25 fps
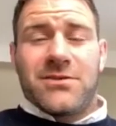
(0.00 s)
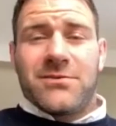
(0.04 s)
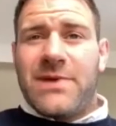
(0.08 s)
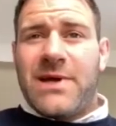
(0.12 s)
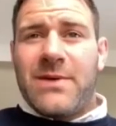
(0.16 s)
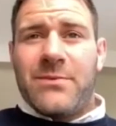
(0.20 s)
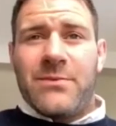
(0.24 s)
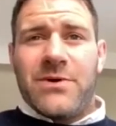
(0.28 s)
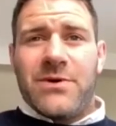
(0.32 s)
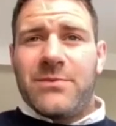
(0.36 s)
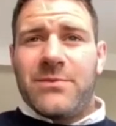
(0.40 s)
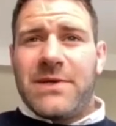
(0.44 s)

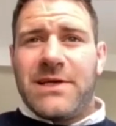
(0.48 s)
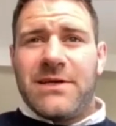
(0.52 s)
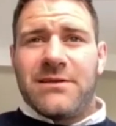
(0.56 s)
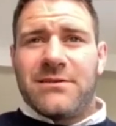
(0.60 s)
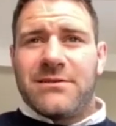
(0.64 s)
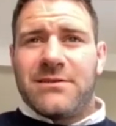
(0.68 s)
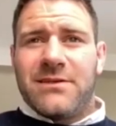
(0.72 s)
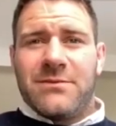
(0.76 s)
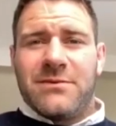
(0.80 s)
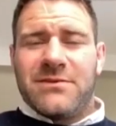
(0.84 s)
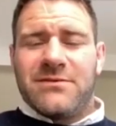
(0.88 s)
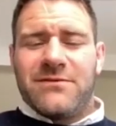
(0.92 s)
remember
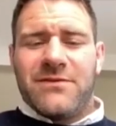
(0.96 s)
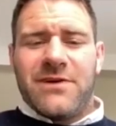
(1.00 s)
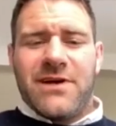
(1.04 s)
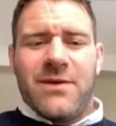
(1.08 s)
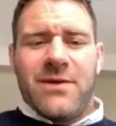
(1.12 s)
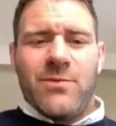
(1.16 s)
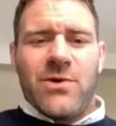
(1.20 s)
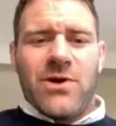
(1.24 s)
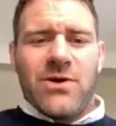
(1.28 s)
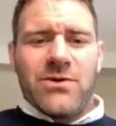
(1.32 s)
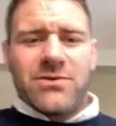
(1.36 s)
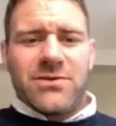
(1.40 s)
it was a
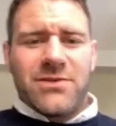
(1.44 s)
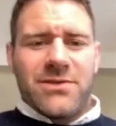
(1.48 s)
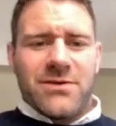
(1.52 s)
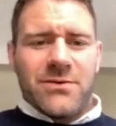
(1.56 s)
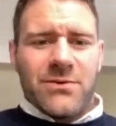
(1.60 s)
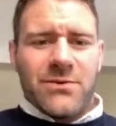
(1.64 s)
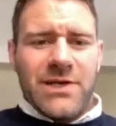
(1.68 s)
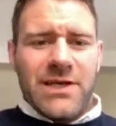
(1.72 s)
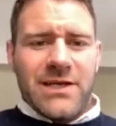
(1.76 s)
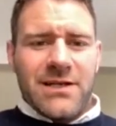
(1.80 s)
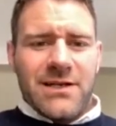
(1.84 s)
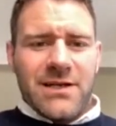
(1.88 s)
very emotional
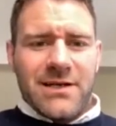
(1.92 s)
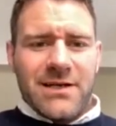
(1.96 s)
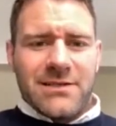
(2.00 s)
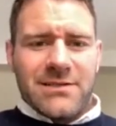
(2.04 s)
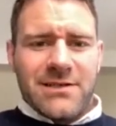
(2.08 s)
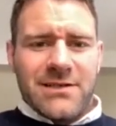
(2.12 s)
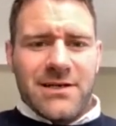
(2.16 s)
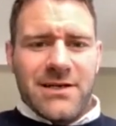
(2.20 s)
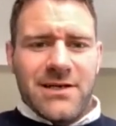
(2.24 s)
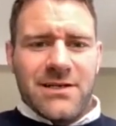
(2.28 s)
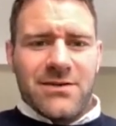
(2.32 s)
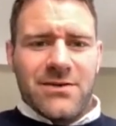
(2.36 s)
week.
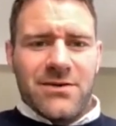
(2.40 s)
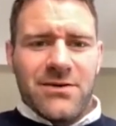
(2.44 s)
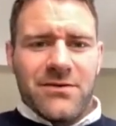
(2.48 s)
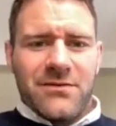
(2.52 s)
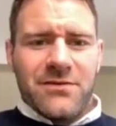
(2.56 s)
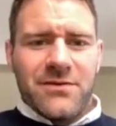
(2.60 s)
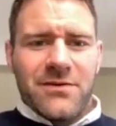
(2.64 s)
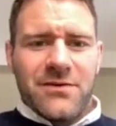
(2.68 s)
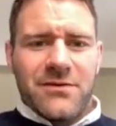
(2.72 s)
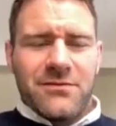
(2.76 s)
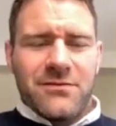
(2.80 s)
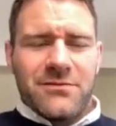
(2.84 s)
It's kind of
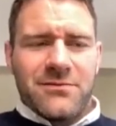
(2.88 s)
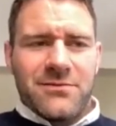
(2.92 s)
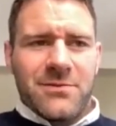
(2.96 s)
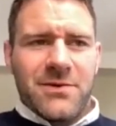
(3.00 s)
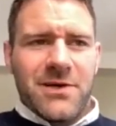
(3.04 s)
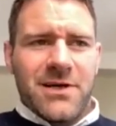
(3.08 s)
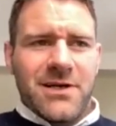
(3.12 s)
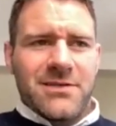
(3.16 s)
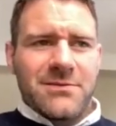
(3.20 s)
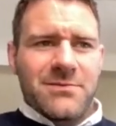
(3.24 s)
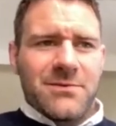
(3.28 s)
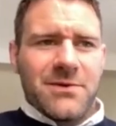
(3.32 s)
tough enough. Some
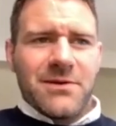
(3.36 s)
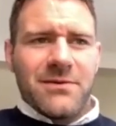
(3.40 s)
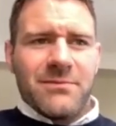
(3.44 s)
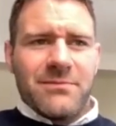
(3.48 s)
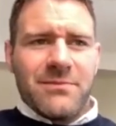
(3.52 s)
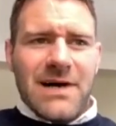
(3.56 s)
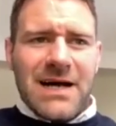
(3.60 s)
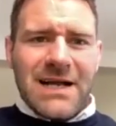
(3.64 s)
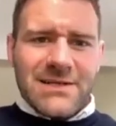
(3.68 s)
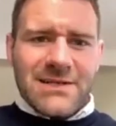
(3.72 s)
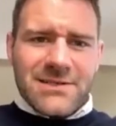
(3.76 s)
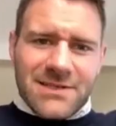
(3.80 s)
guys might
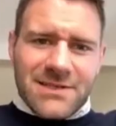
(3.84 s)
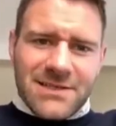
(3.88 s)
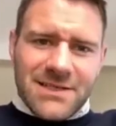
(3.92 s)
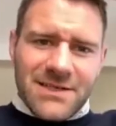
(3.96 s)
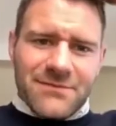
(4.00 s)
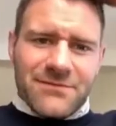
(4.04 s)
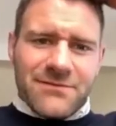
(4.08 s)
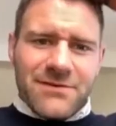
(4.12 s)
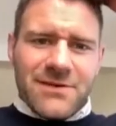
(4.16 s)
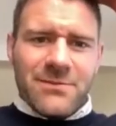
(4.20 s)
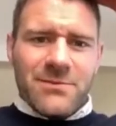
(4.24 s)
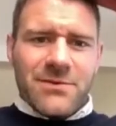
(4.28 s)
manage it
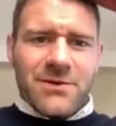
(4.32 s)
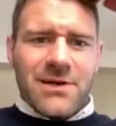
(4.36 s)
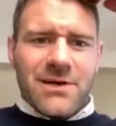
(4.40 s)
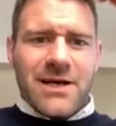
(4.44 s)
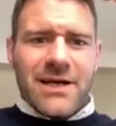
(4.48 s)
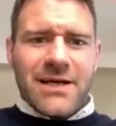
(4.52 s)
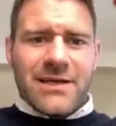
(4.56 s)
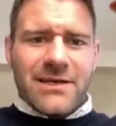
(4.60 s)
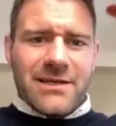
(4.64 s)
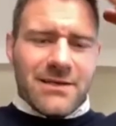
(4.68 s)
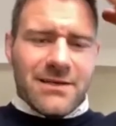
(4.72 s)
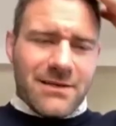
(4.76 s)
differently, but
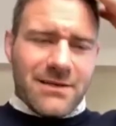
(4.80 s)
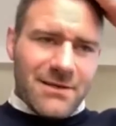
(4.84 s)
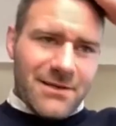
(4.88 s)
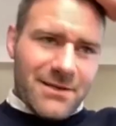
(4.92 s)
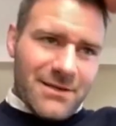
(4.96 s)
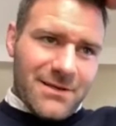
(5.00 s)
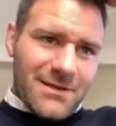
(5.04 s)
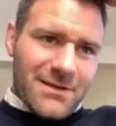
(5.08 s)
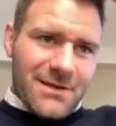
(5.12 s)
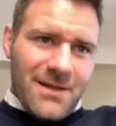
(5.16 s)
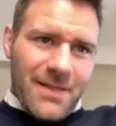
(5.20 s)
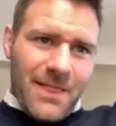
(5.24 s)

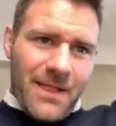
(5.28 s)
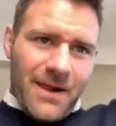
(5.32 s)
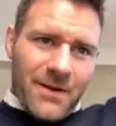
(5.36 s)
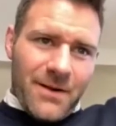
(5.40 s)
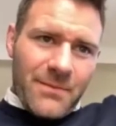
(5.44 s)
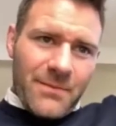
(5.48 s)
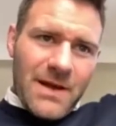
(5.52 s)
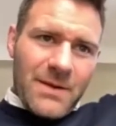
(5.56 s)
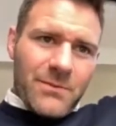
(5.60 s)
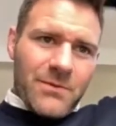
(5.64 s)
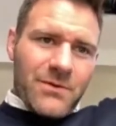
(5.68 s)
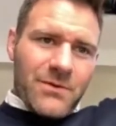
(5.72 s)
I
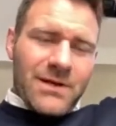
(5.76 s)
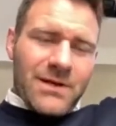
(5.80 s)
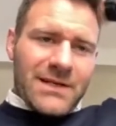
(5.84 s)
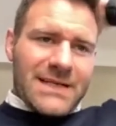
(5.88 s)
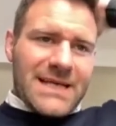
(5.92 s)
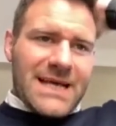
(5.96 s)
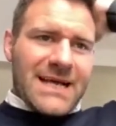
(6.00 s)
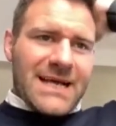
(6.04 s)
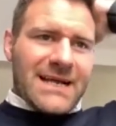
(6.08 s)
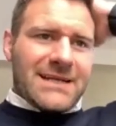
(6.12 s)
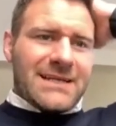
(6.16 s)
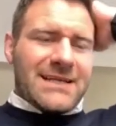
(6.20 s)
remember when
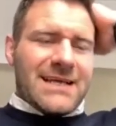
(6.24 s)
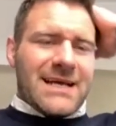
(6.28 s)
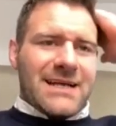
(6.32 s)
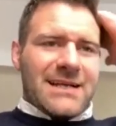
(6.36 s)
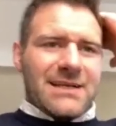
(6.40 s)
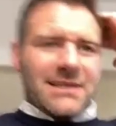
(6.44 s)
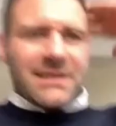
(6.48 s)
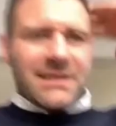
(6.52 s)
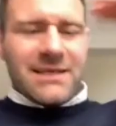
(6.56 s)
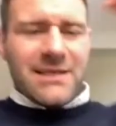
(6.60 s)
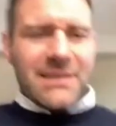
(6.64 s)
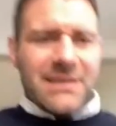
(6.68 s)

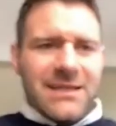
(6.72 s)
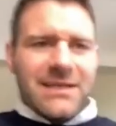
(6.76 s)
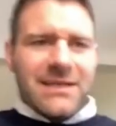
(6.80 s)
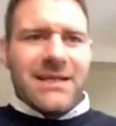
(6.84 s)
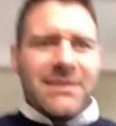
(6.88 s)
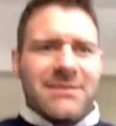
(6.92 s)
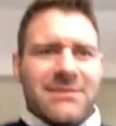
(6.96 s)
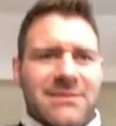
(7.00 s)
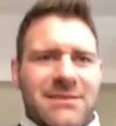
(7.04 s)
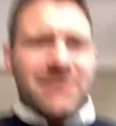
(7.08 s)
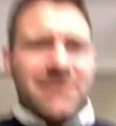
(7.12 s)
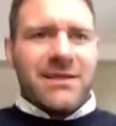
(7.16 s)
Declan Kidney
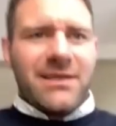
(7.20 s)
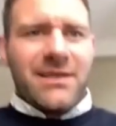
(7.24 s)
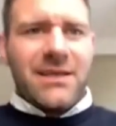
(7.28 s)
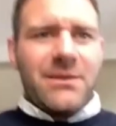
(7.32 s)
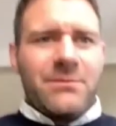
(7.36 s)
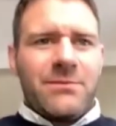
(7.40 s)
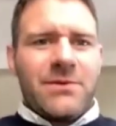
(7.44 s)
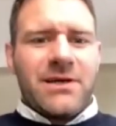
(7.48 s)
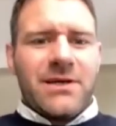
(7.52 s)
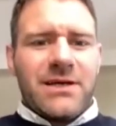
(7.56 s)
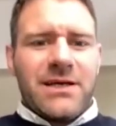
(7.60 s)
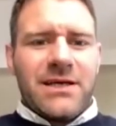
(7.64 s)
announced the
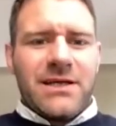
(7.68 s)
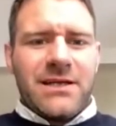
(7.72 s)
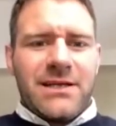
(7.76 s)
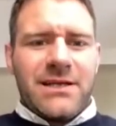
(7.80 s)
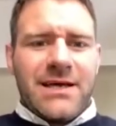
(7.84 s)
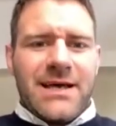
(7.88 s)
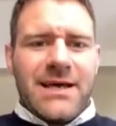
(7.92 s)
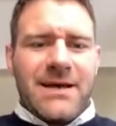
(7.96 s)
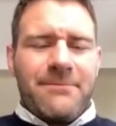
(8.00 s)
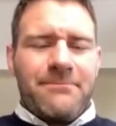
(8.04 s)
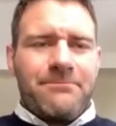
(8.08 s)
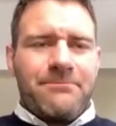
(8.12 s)
team in
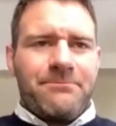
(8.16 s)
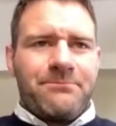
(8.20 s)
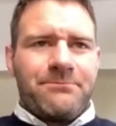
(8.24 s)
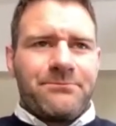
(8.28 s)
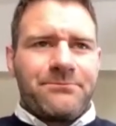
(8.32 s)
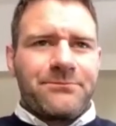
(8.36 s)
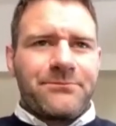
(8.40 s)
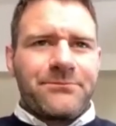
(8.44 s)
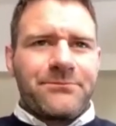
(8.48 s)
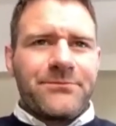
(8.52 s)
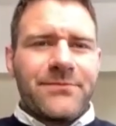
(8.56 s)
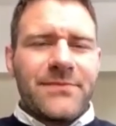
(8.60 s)
the
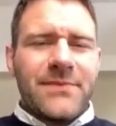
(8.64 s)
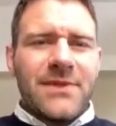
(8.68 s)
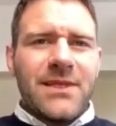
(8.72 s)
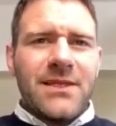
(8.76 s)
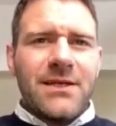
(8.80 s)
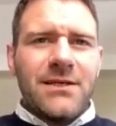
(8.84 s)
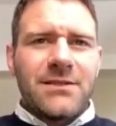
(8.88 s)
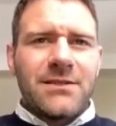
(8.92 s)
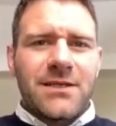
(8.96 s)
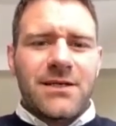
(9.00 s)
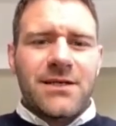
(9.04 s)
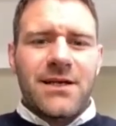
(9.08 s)

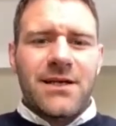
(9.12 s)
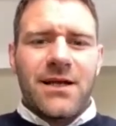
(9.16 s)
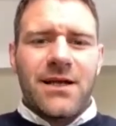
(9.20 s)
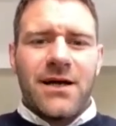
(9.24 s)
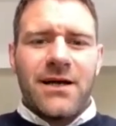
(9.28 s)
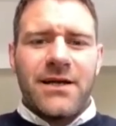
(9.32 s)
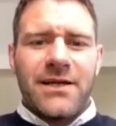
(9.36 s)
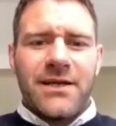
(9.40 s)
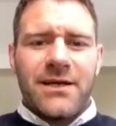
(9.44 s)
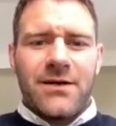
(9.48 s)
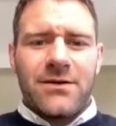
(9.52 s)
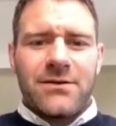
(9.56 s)

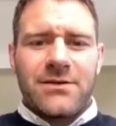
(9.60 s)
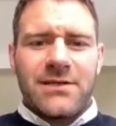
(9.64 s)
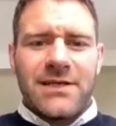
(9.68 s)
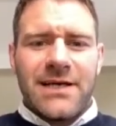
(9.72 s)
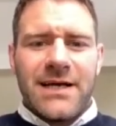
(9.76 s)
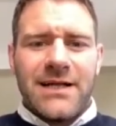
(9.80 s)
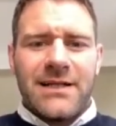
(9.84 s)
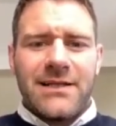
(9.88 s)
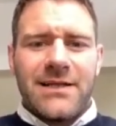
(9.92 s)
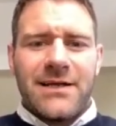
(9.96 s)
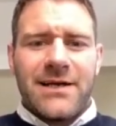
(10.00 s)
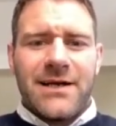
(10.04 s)
Killiney
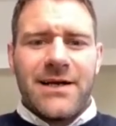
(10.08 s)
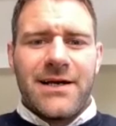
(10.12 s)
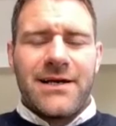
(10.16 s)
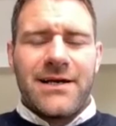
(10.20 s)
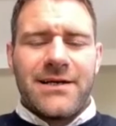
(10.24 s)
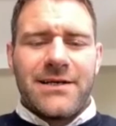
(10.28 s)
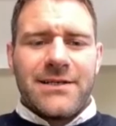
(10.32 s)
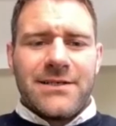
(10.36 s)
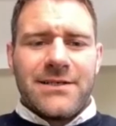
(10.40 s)
Hotel there.